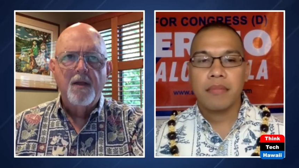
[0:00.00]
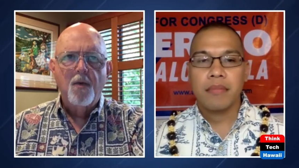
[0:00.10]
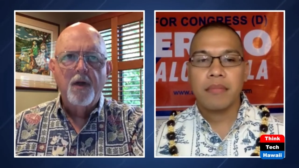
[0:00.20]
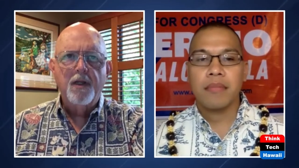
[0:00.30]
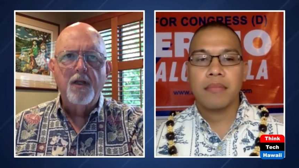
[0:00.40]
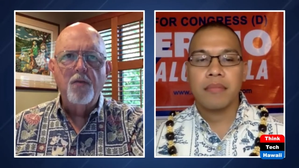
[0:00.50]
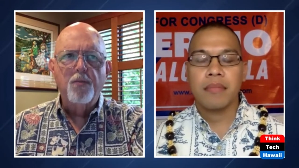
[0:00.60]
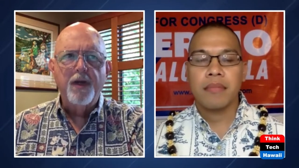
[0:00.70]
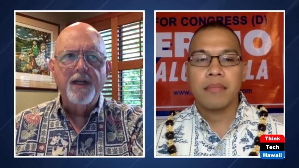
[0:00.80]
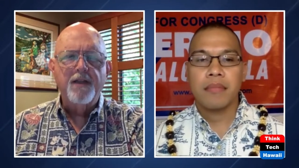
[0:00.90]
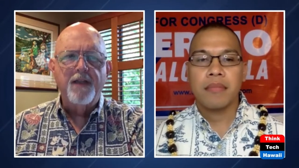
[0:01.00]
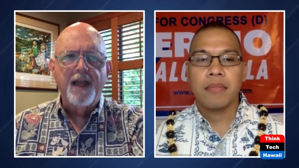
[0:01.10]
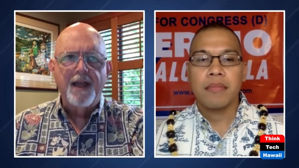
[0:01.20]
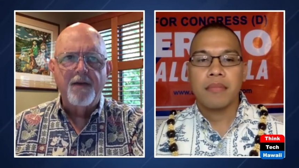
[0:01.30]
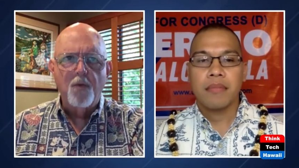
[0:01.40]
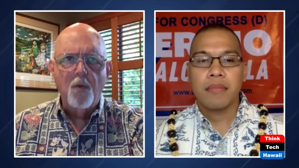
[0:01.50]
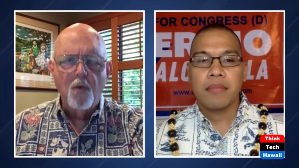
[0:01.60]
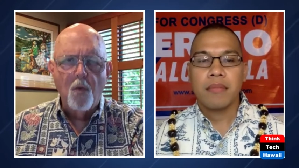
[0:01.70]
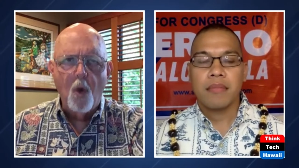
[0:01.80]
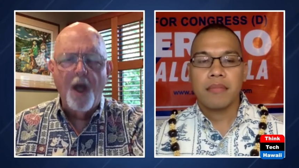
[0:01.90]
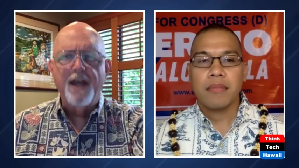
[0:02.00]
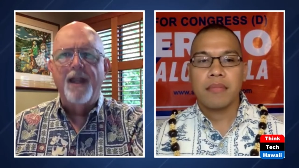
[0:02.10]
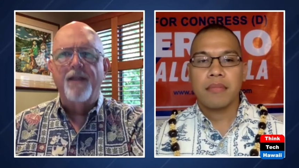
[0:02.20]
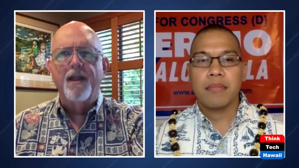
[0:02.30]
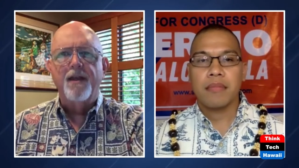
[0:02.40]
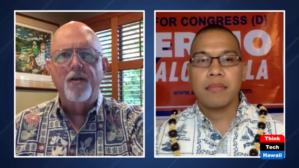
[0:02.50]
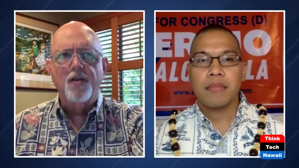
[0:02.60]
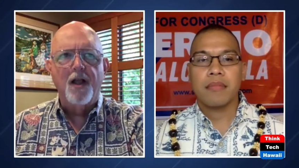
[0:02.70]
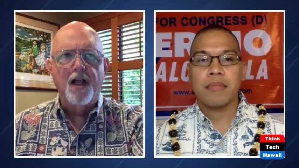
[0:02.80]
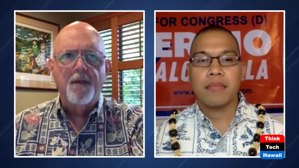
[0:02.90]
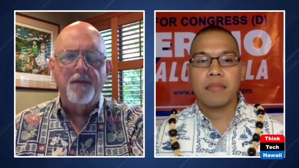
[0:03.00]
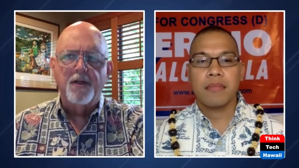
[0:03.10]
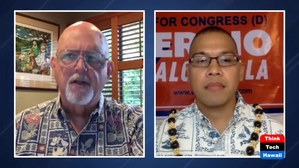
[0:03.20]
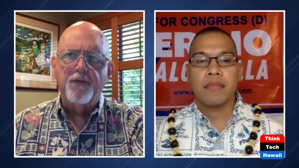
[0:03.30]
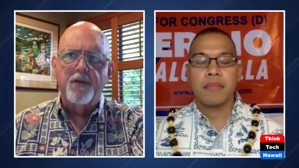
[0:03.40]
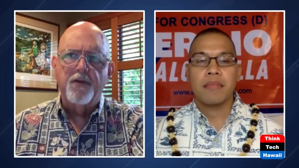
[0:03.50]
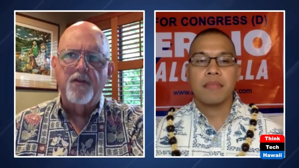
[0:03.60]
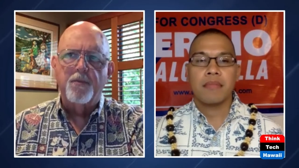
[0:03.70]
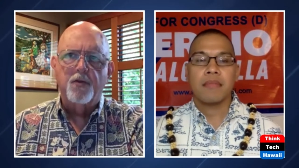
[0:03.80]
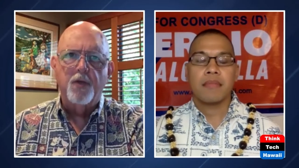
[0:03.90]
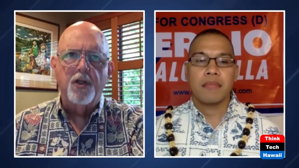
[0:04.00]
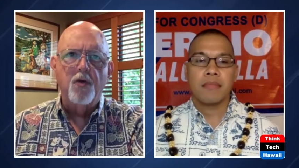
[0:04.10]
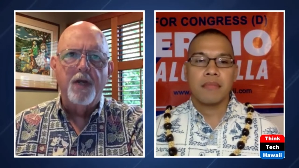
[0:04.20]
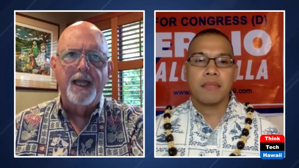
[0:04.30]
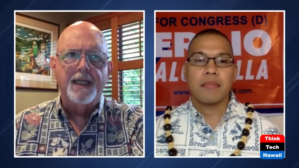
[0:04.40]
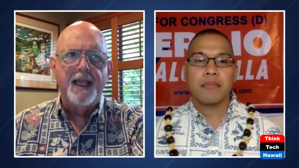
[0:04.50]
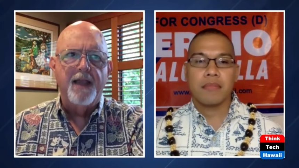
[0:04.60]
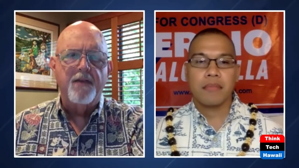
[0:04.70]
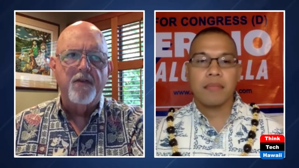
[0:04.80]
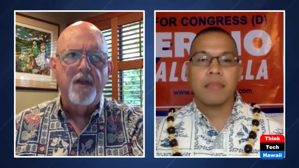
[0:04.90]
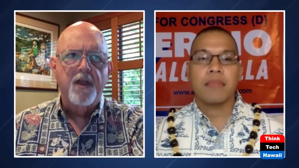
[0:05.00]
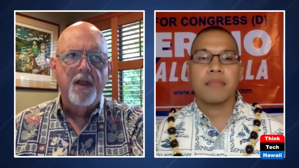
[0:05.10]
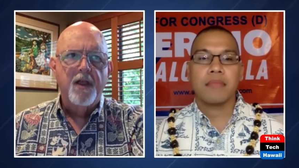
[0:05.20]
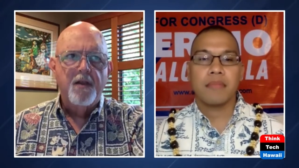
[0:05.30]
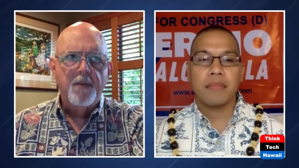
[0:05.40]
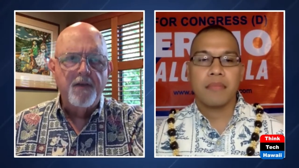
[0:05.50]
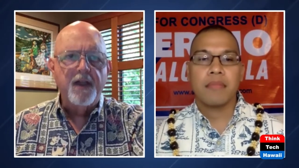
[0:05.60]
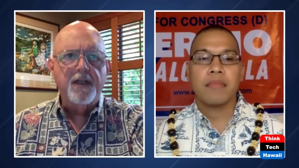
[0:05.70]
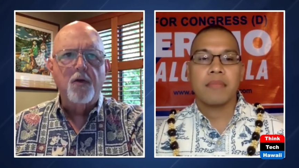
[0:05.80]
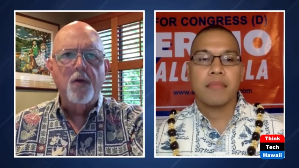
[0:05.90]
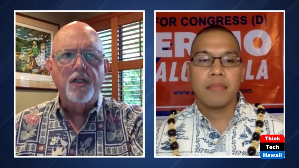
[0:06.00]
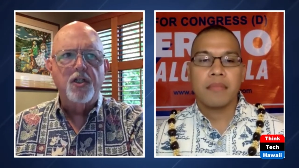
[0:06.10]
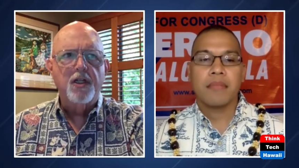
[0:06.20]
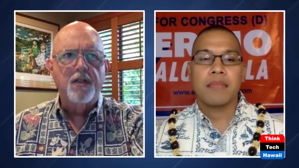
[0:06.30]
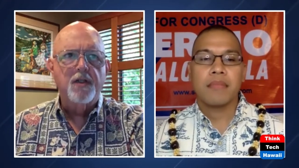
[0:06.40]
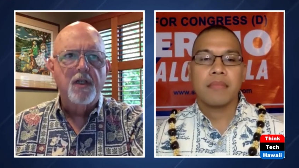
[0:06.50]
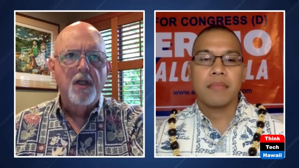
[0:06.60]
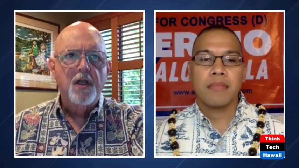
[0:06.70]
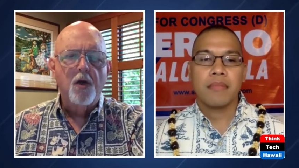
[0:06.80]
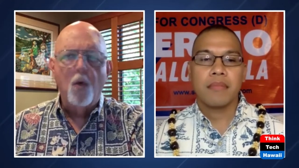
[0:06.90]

Speaker 1: what can you bring to that? One, and then you talk about the differences between you and Ed Case. My second question is, you